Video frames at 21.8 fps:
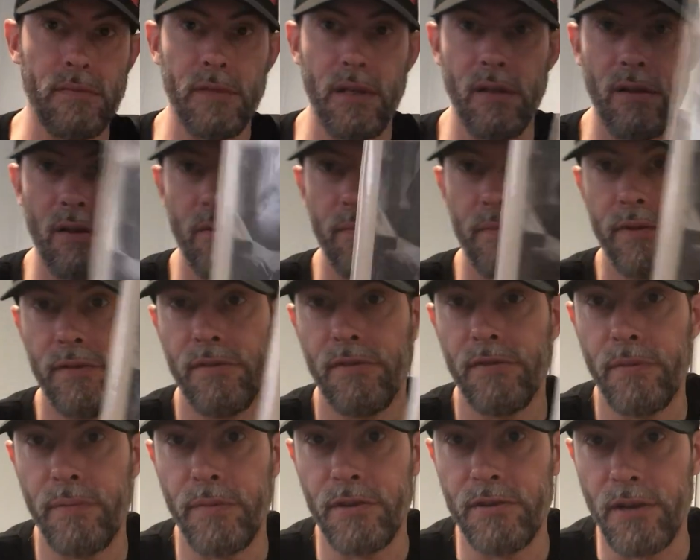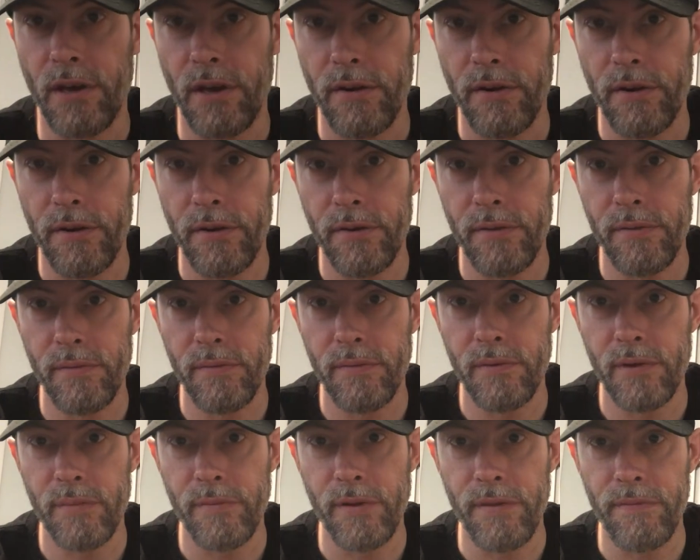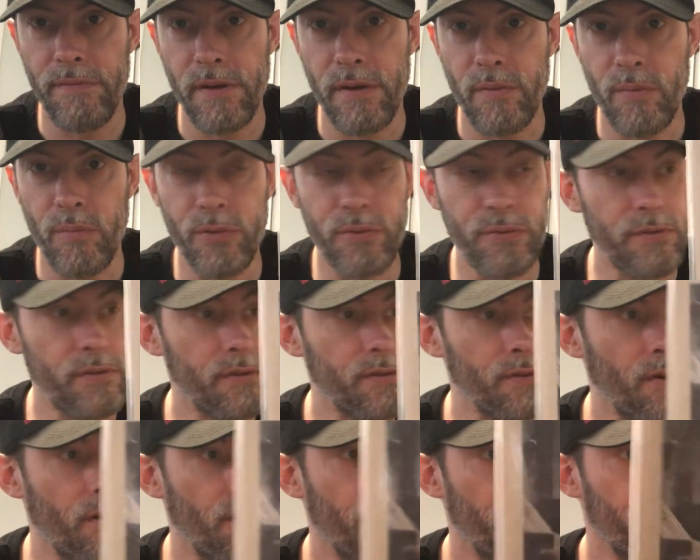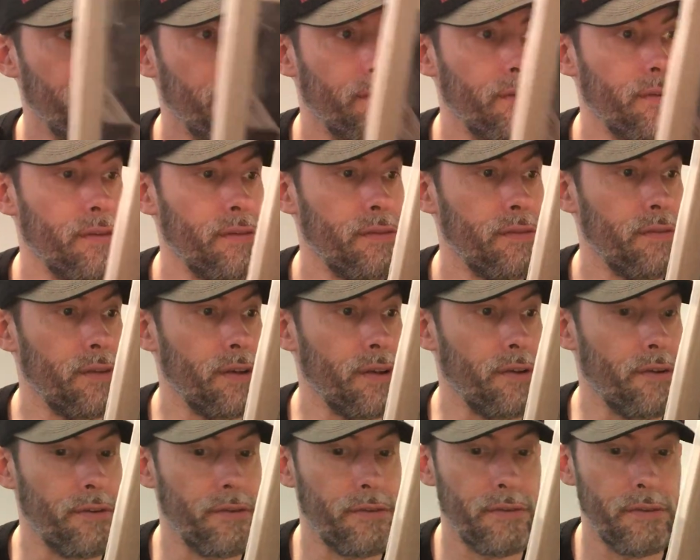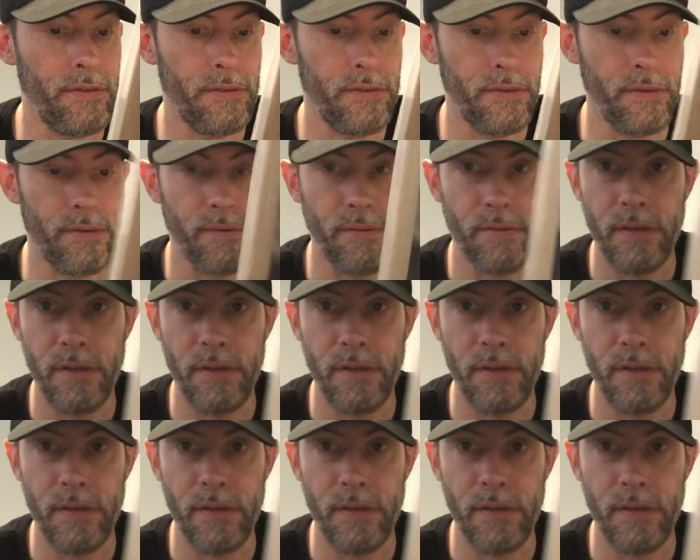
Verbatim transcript: I love Mississippi John Hurt, one of my favorite blues guitarists, singers, so